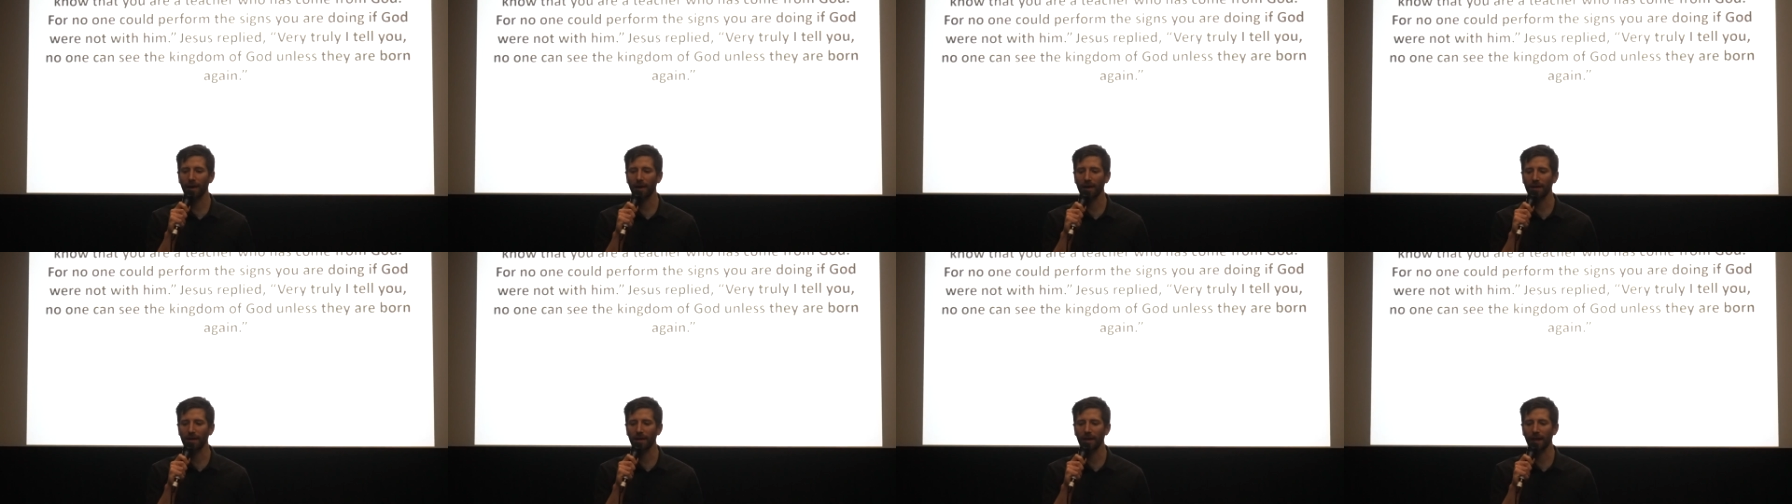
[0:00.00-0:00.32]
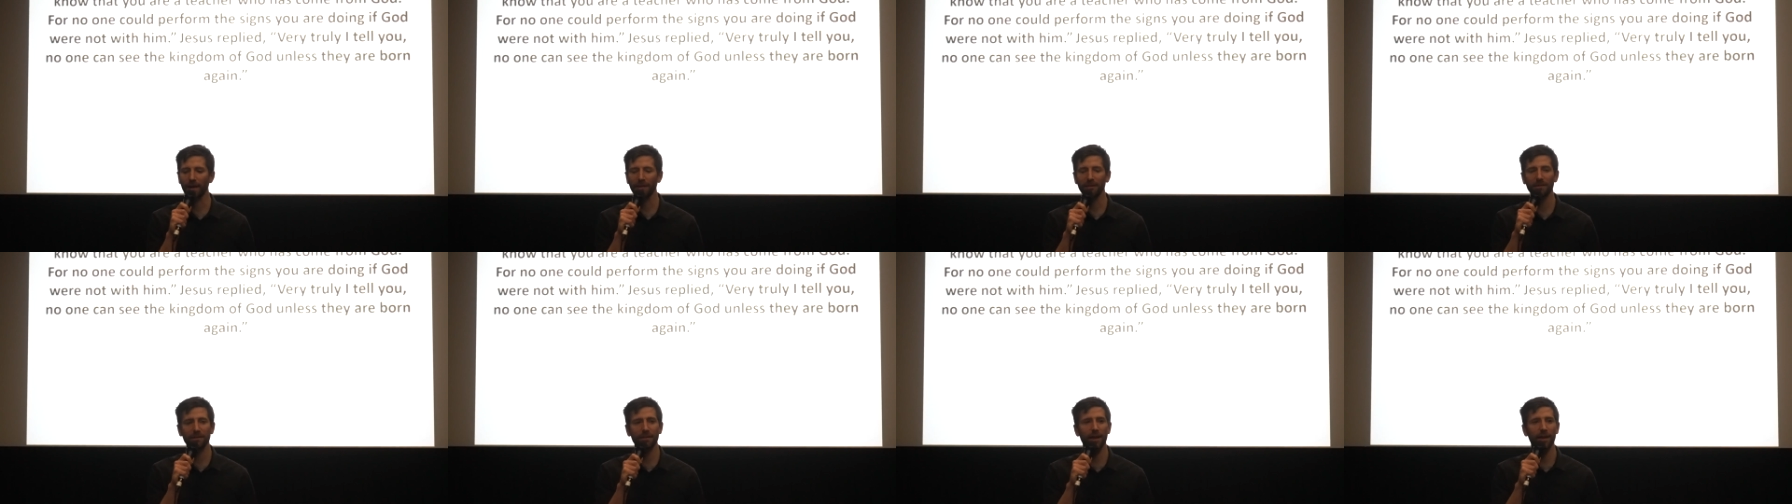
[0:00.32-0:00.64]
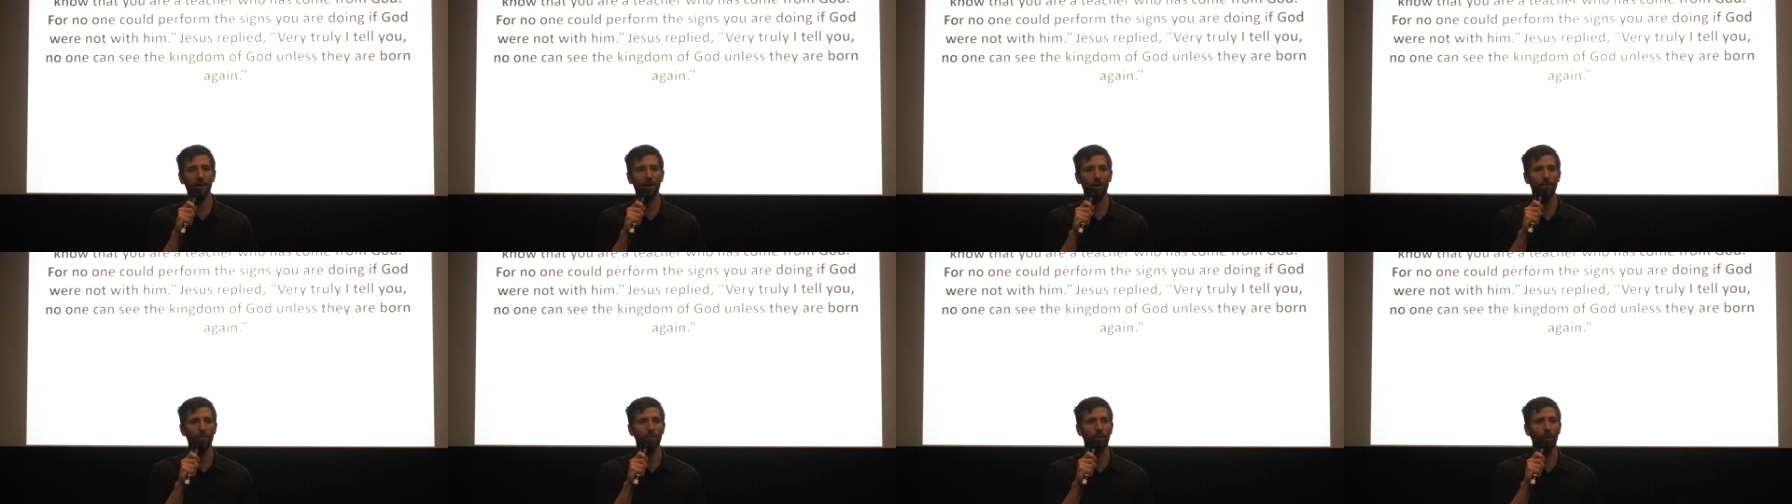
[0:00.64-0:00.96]
unless
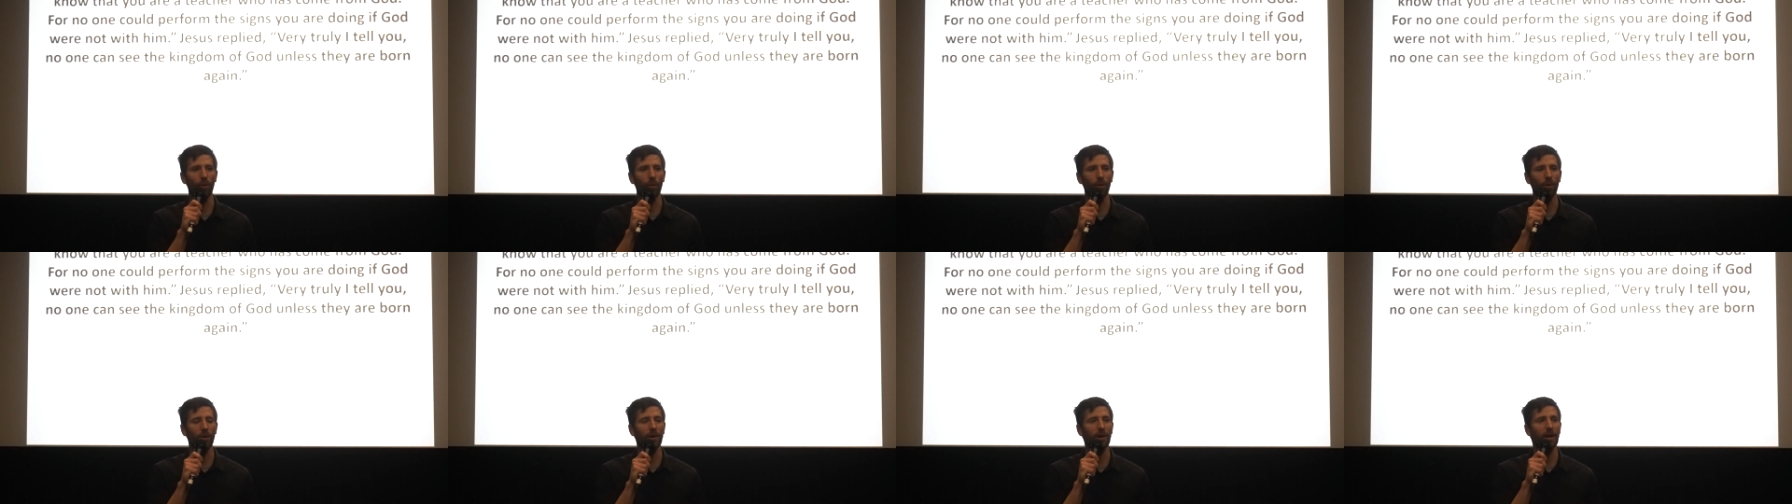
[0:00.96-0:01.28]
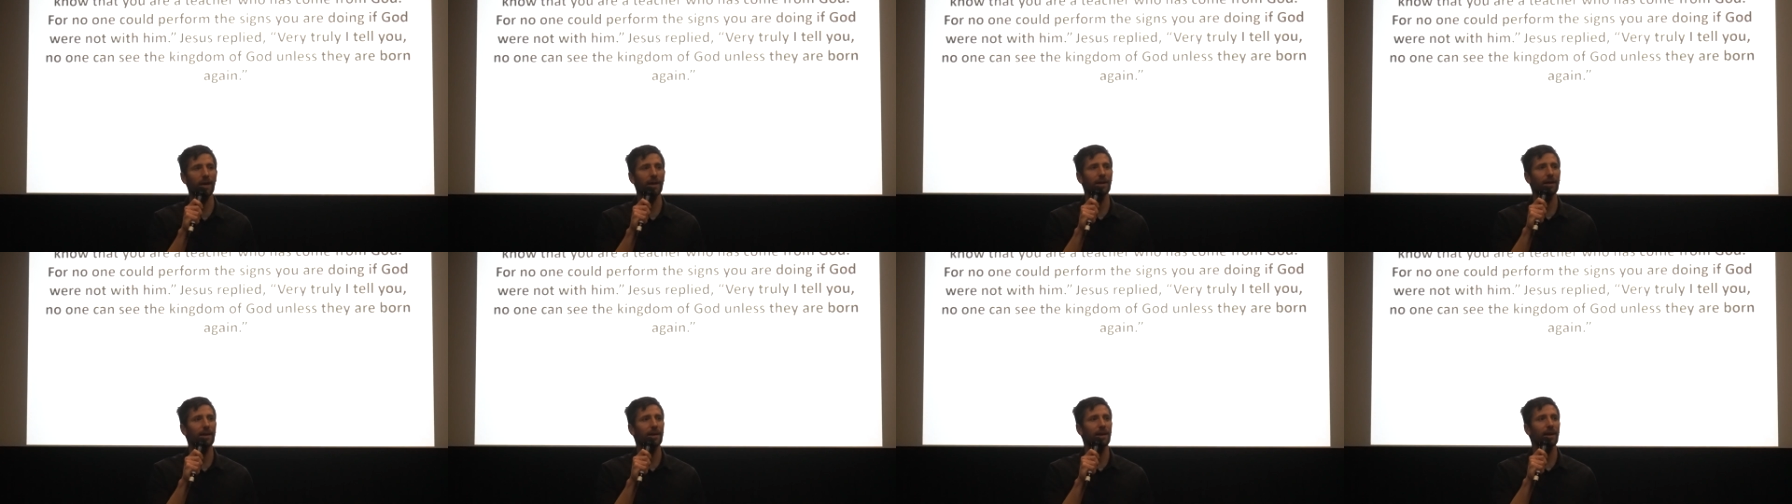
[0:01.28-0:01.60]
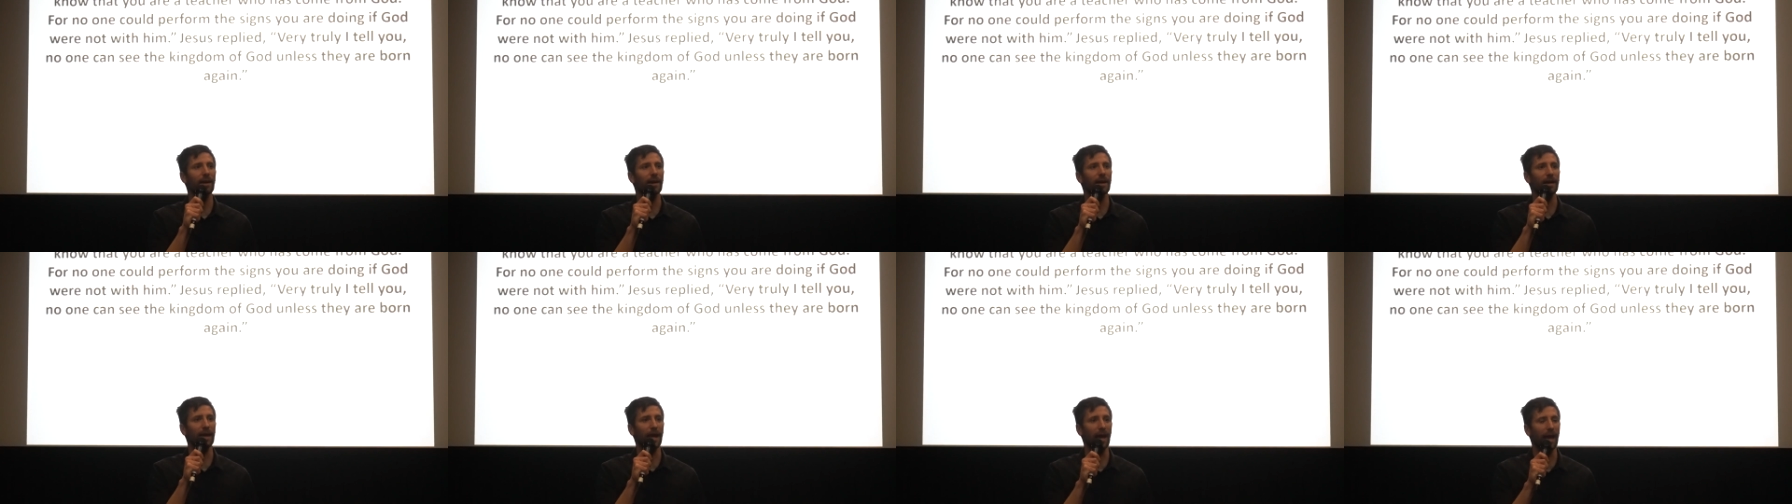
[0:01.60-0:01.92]
they are born
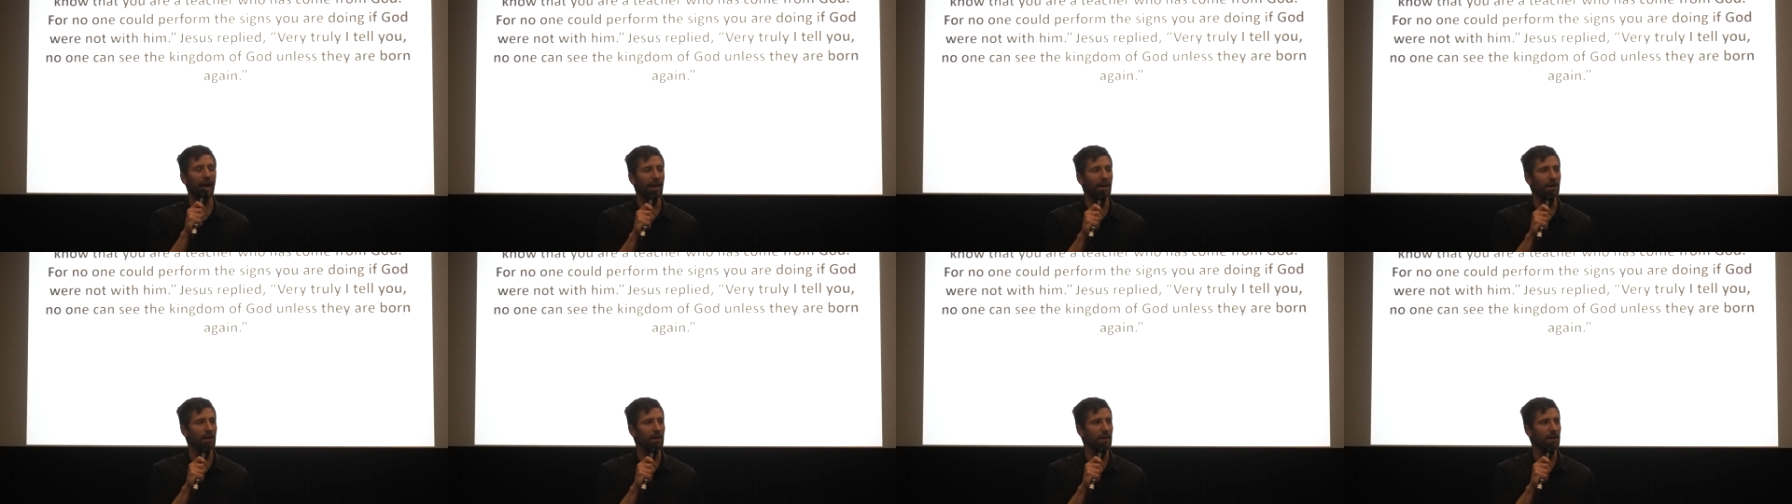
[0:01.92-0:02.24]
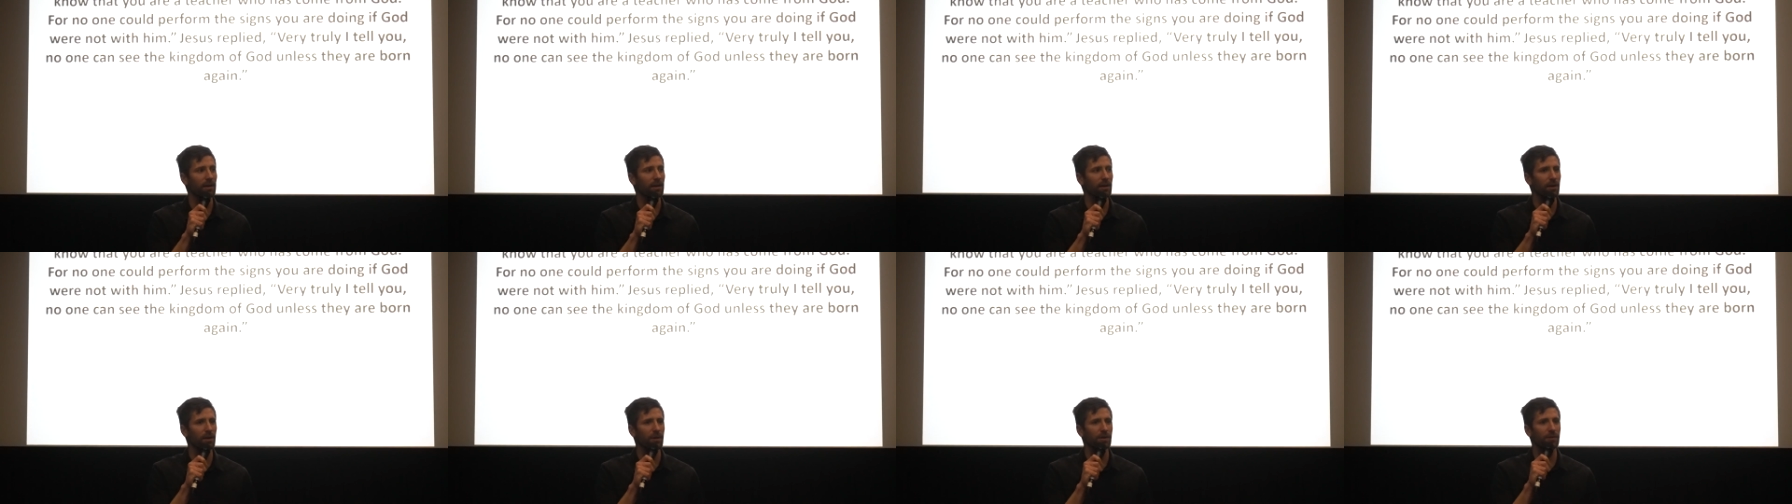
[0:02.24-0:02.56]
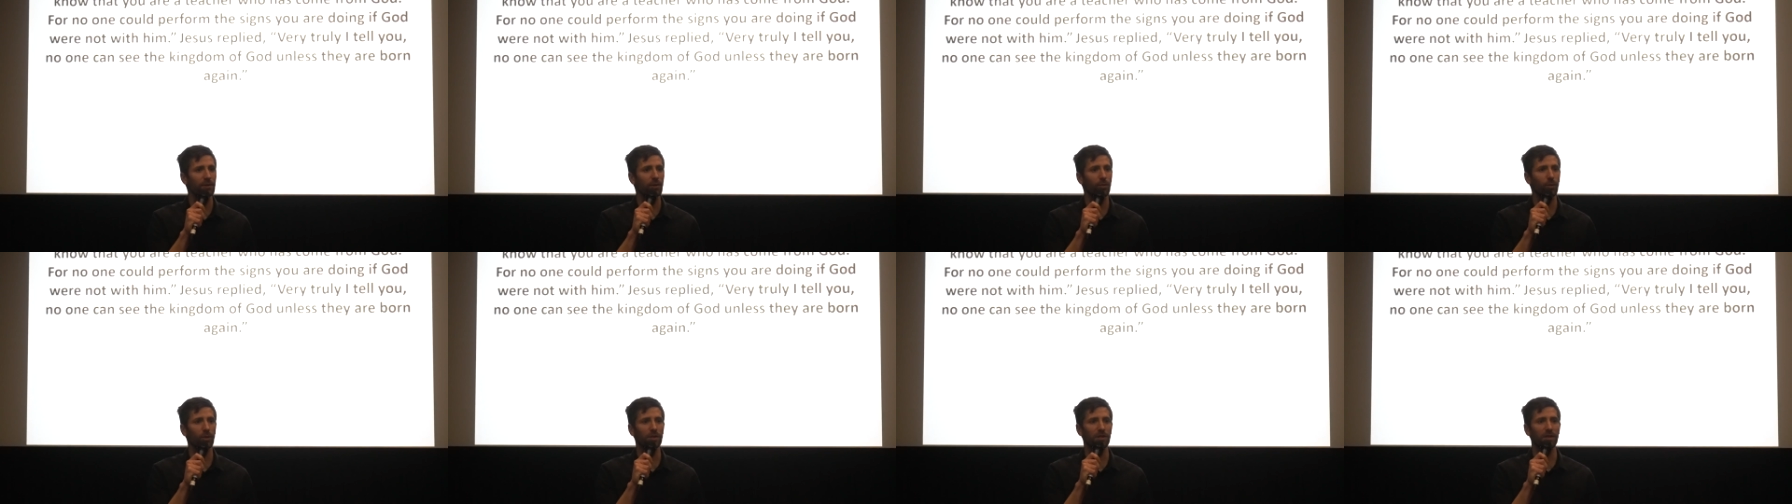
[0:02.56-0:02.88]
again."
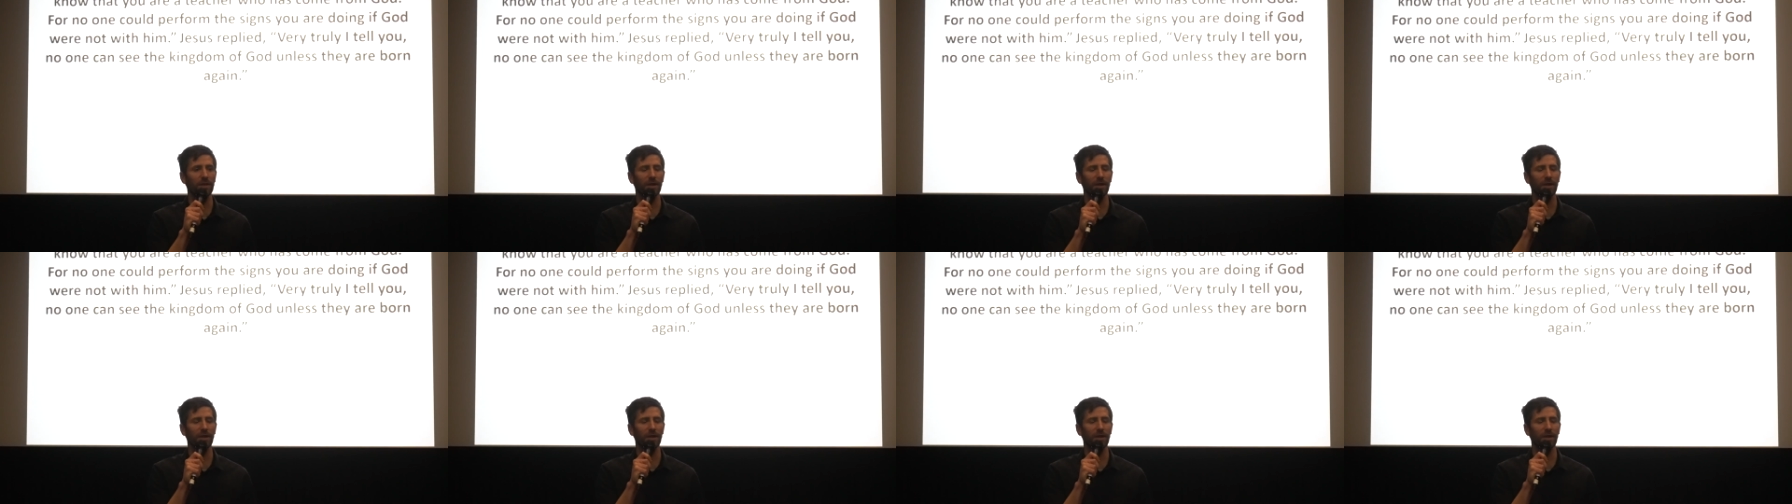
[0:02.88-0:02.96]
To which